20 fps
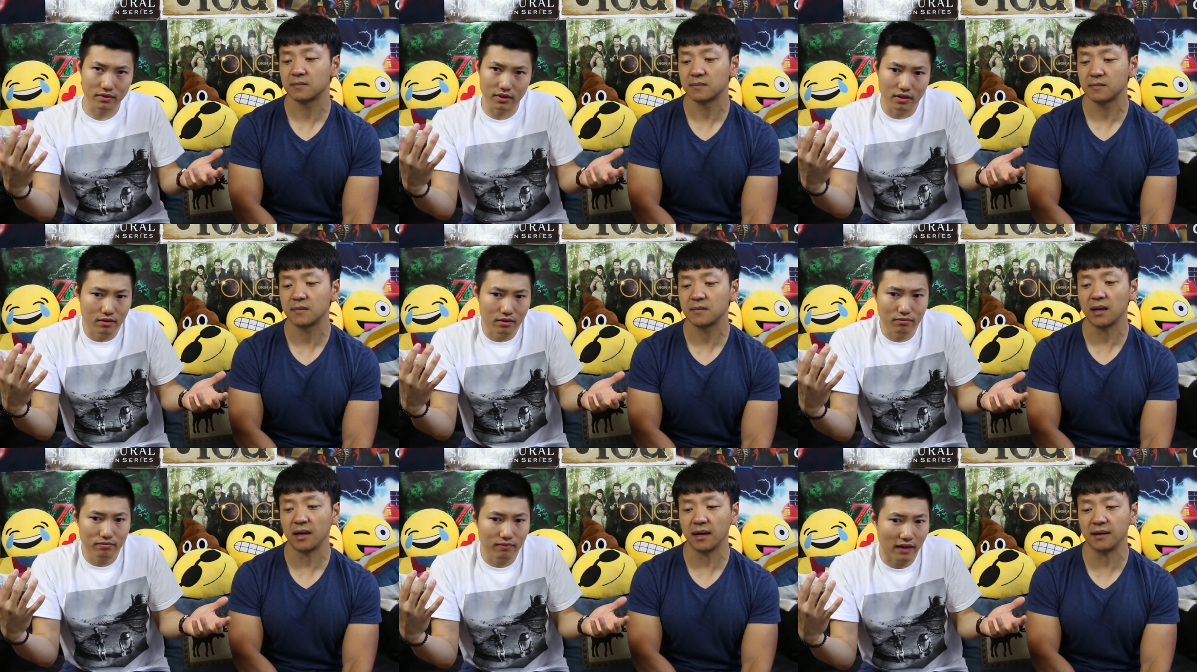Speaker 1: you
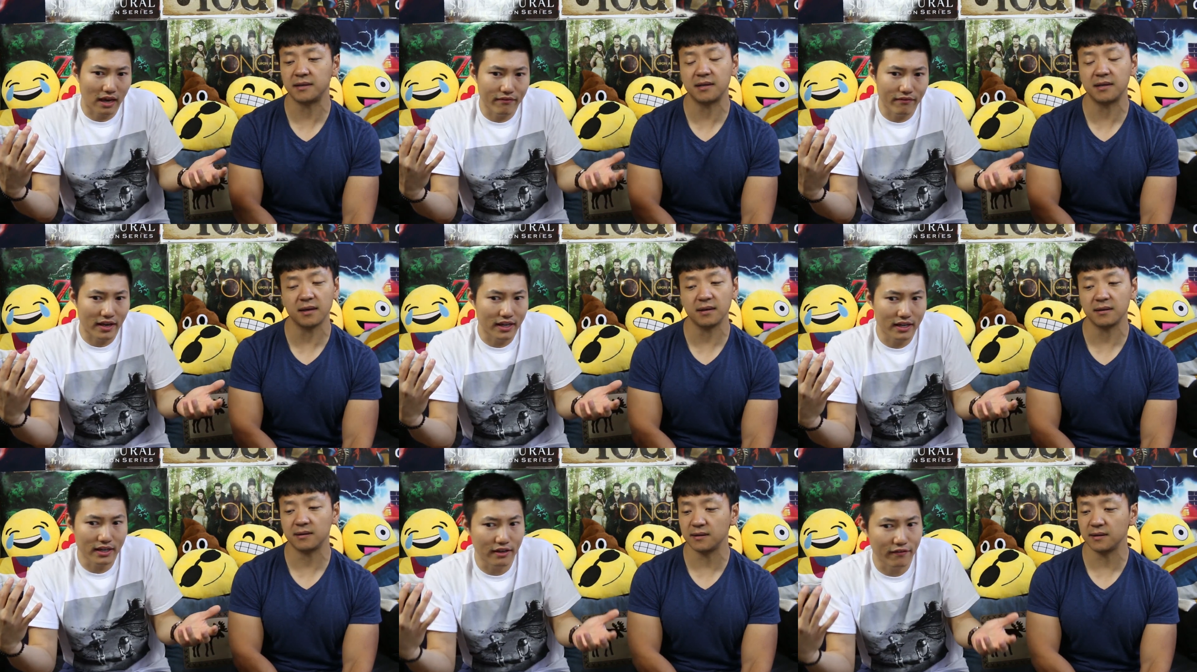know, it's, have
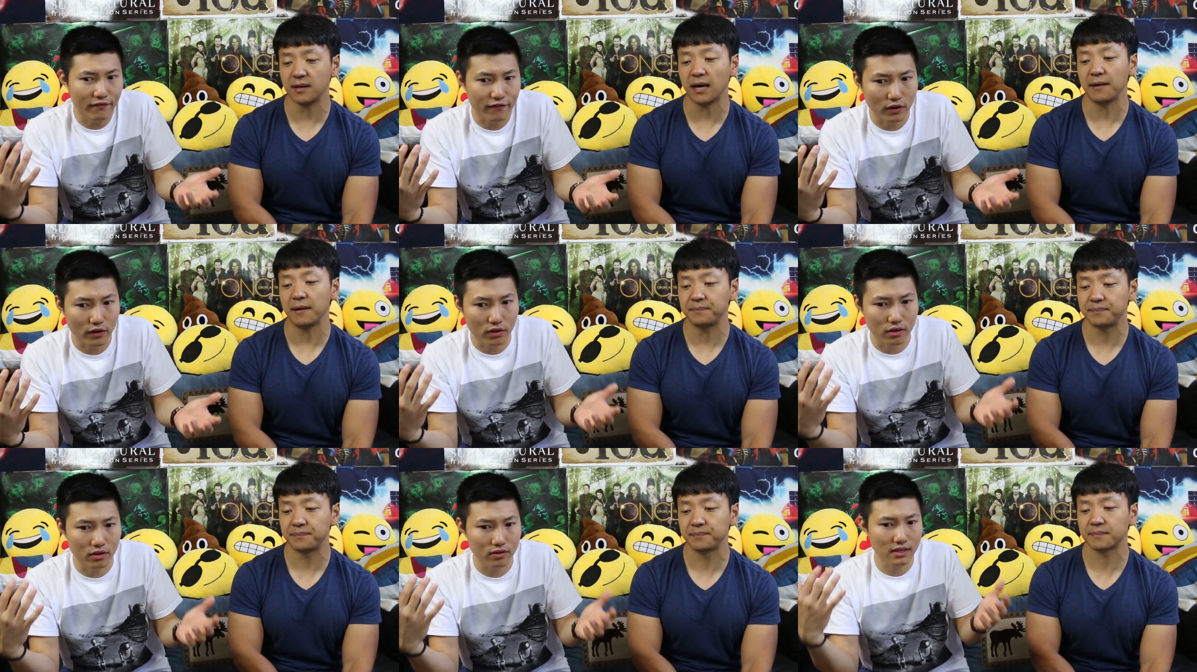edited yeah.
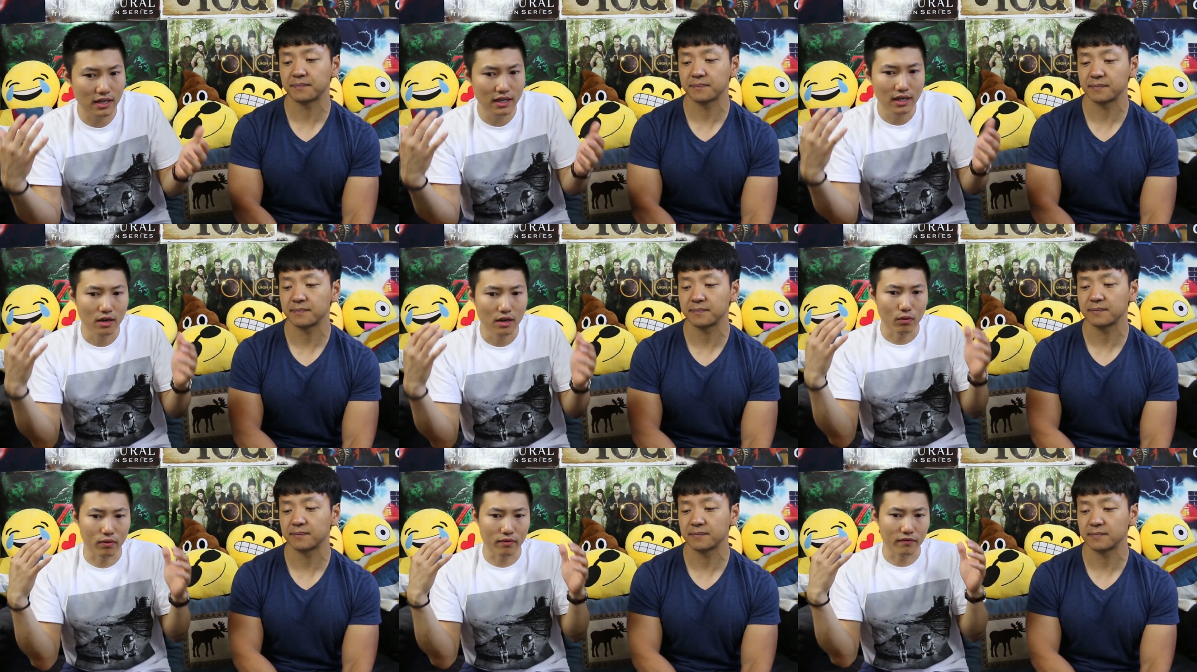photos.
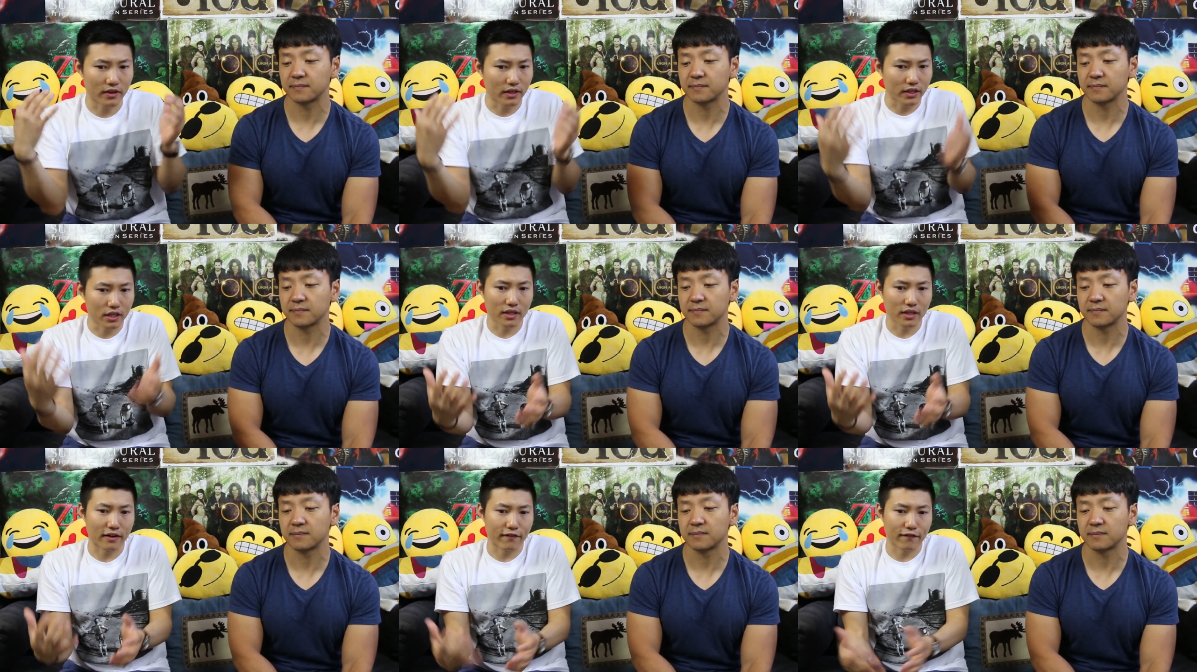We're very
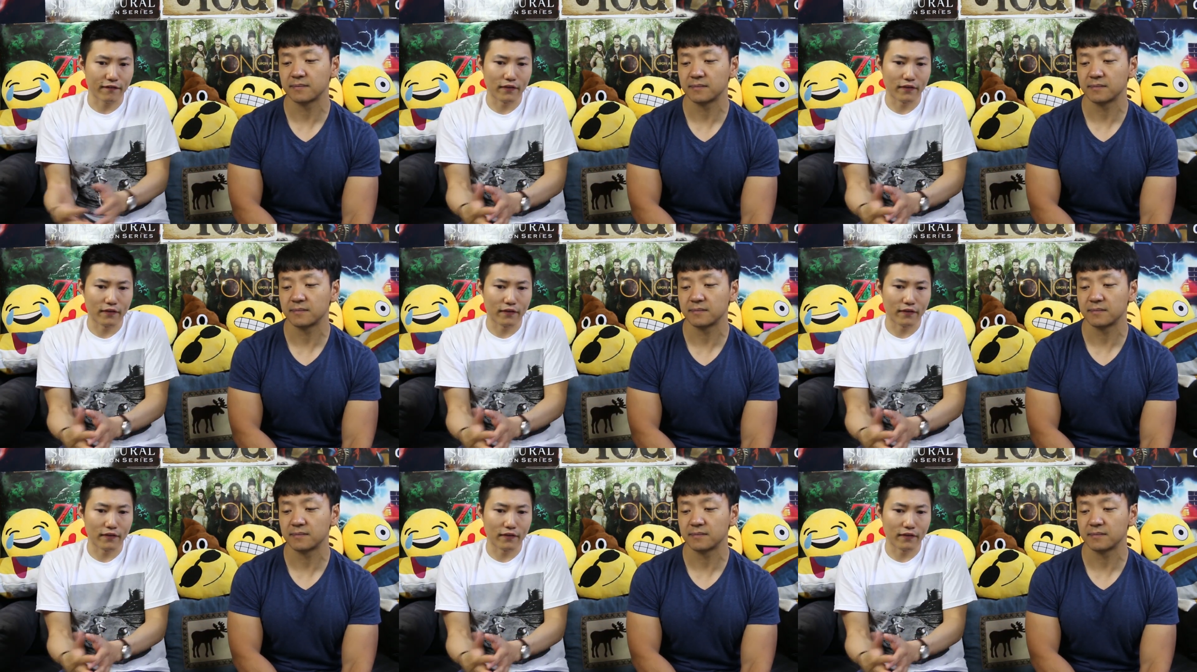good at